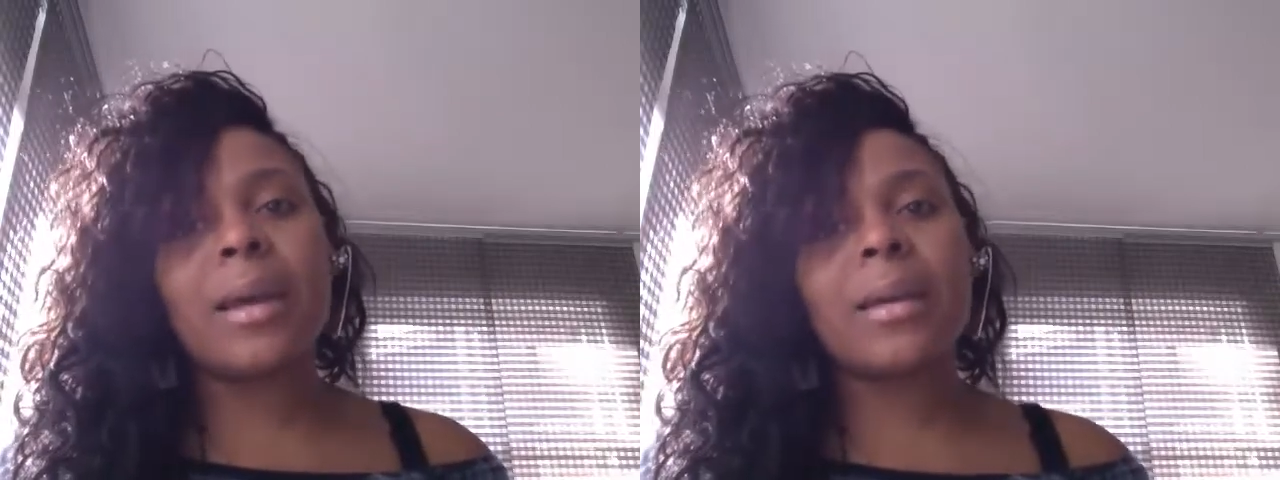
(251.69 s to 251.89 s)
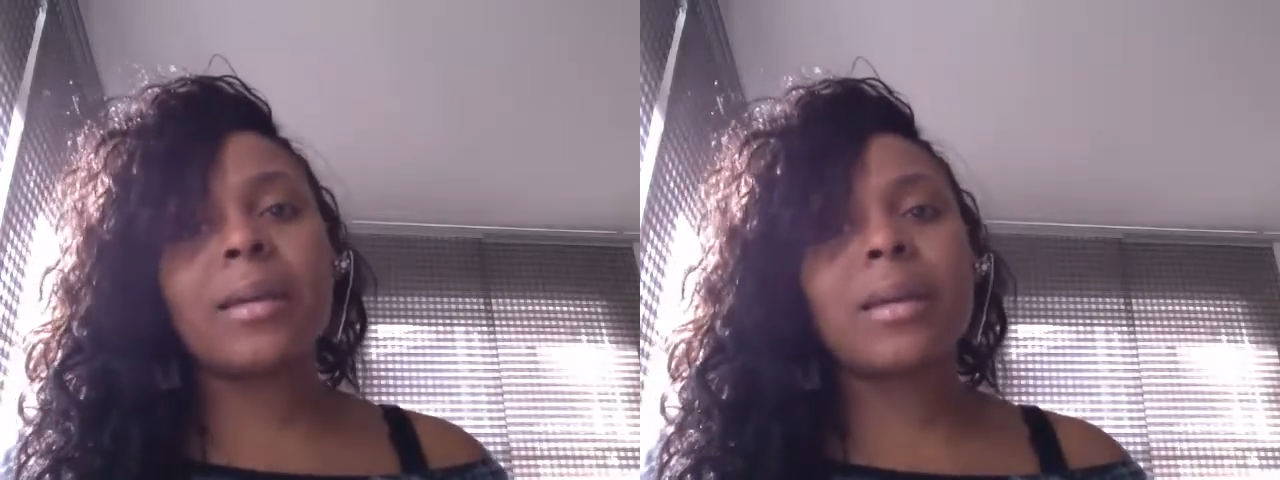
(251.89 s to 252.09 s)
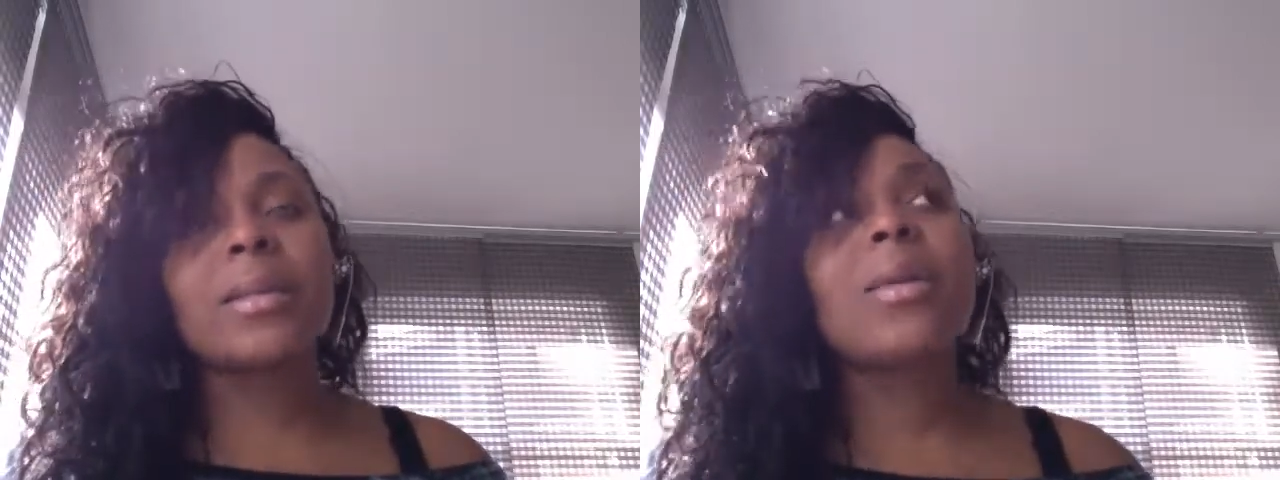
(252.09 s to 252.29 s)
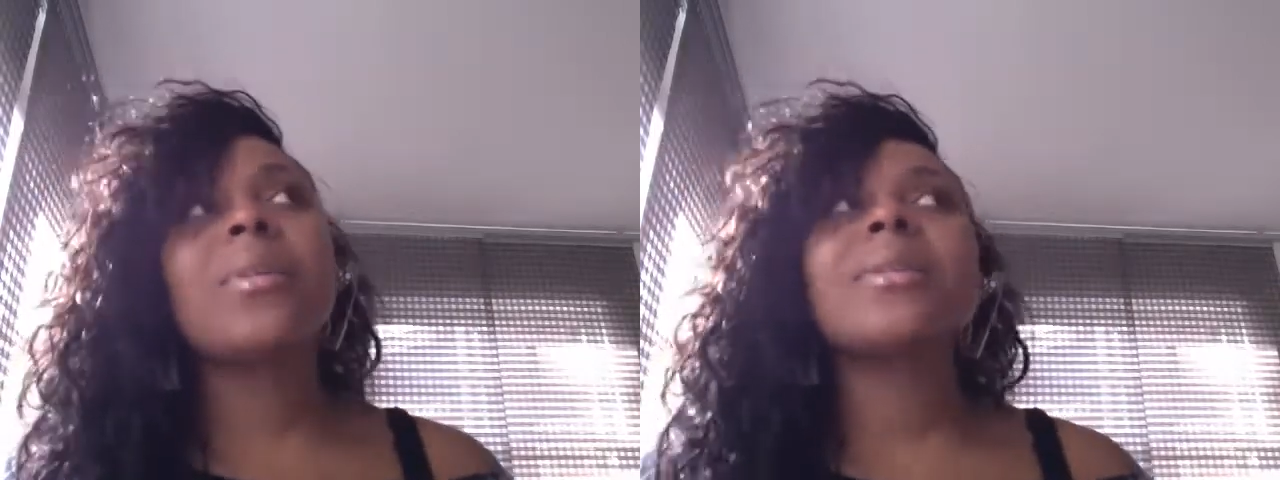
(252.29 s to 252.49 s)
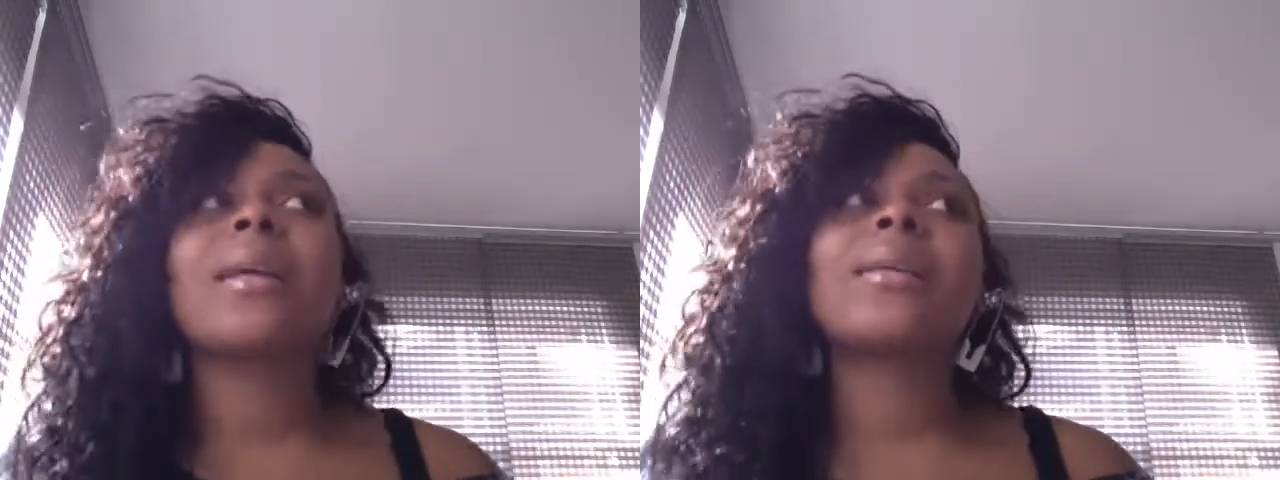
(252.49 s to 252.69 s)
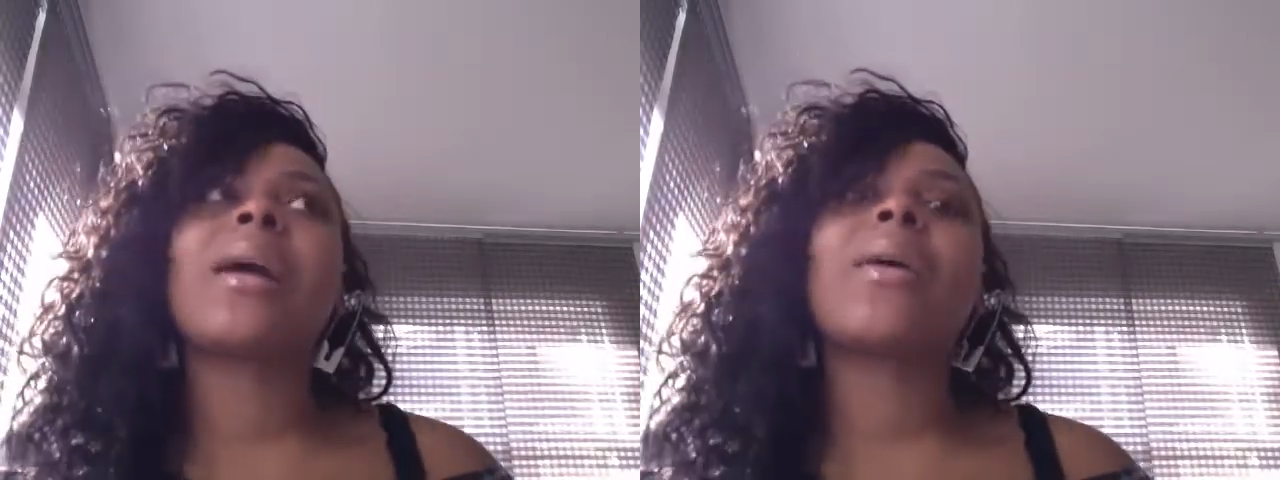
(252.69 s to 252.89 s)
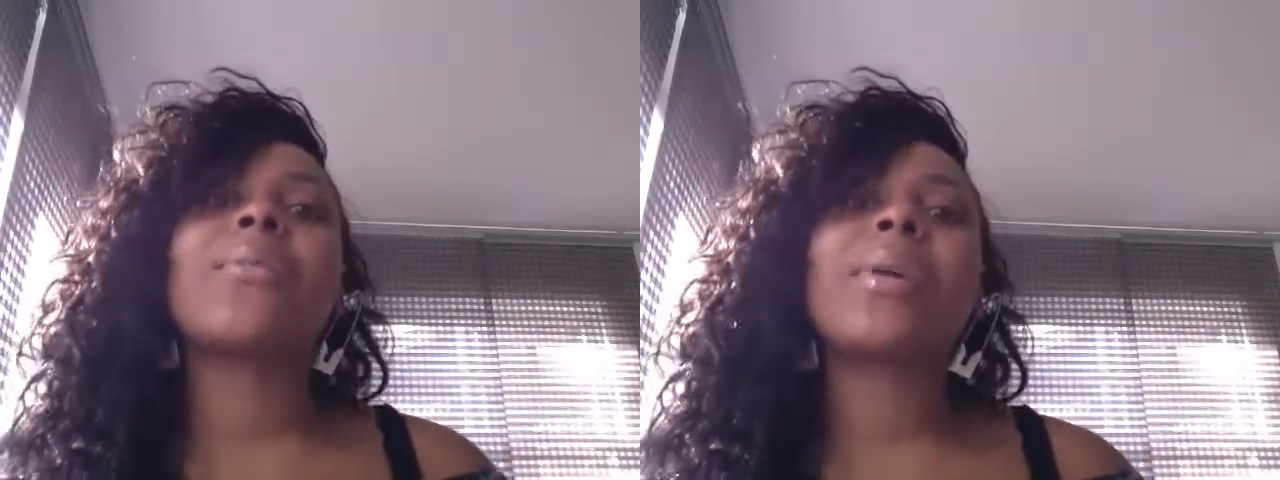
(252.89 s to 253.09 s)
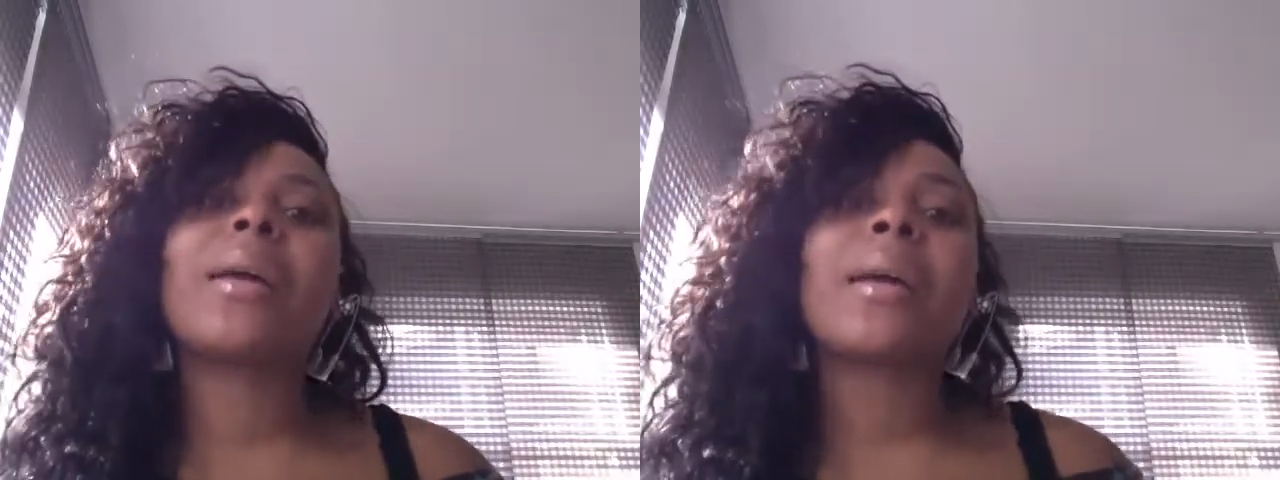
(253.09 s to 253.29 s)
and it's almost like now I
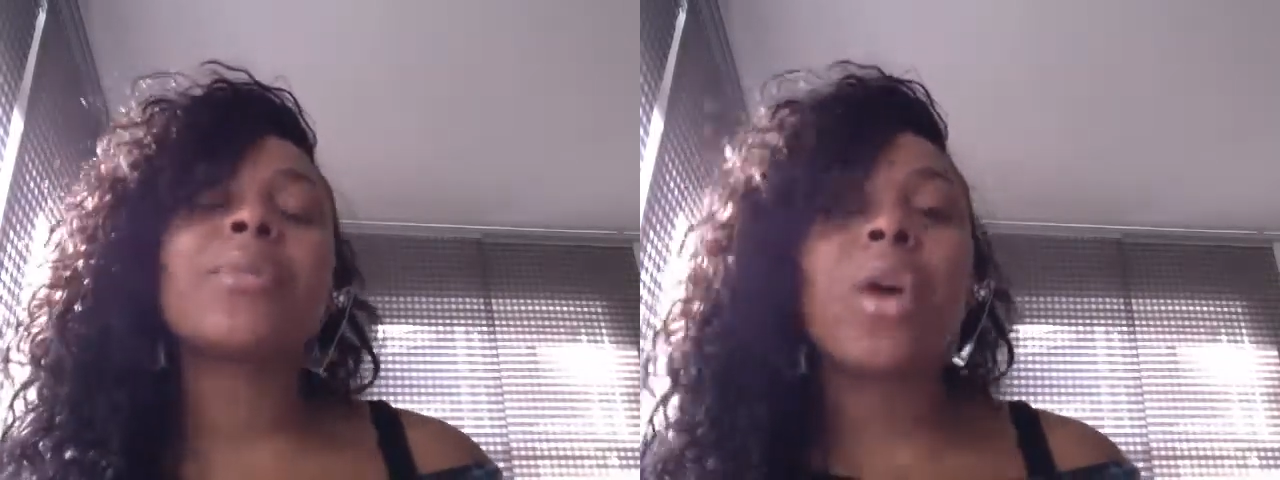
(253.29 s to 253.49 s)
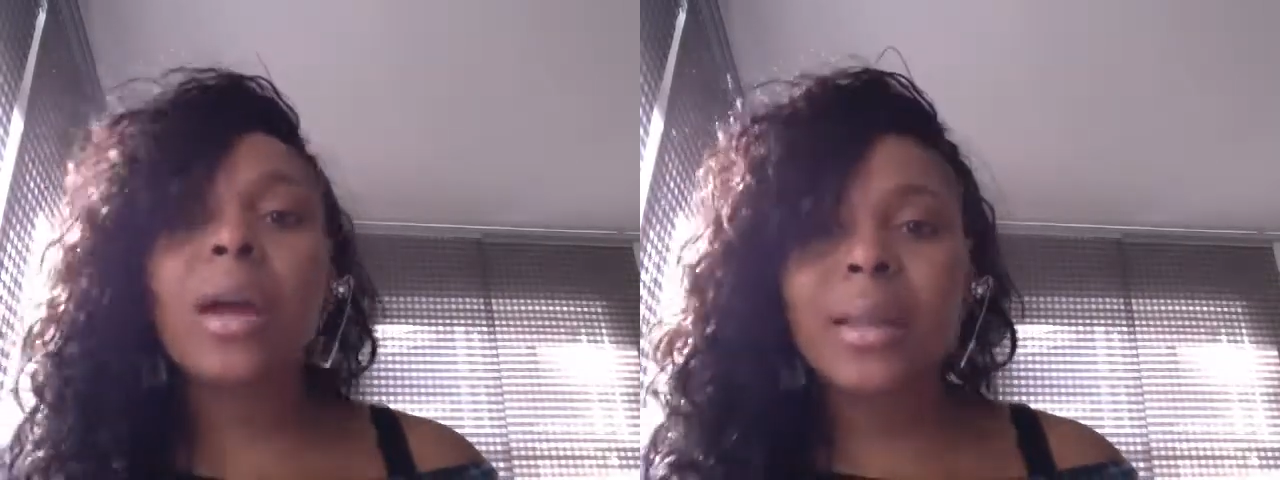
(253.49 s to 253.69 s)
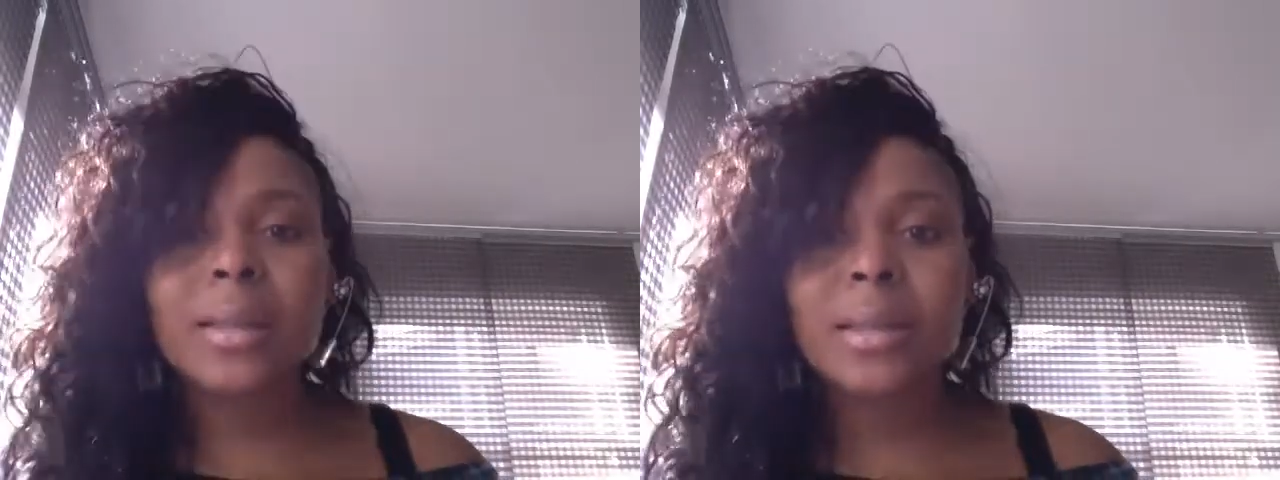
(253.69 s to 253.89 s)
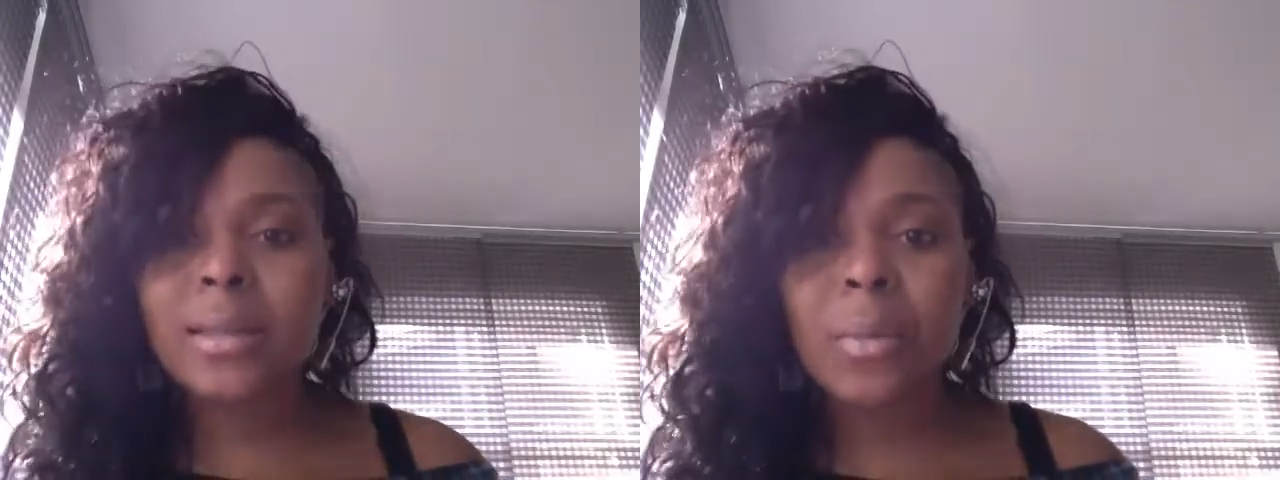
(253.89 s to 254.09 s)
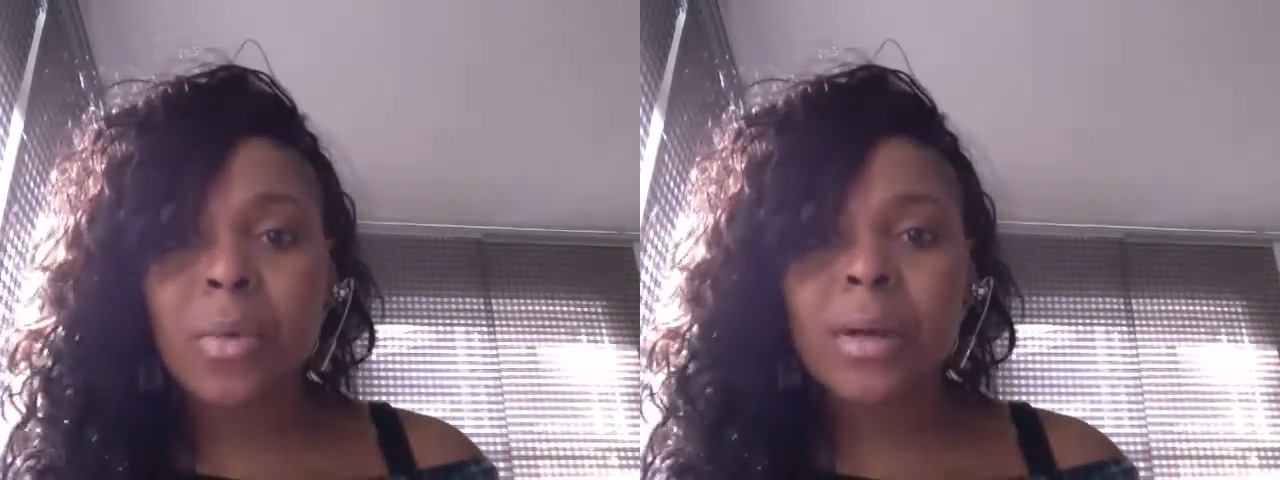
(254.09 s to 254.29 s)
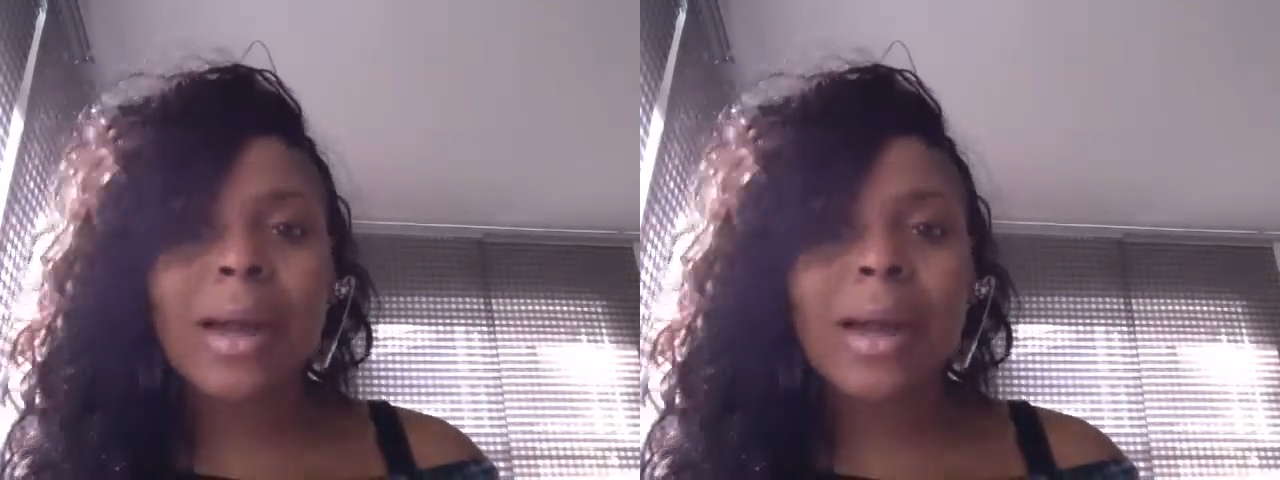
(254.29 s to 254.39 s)
feel like I'm talking to someone.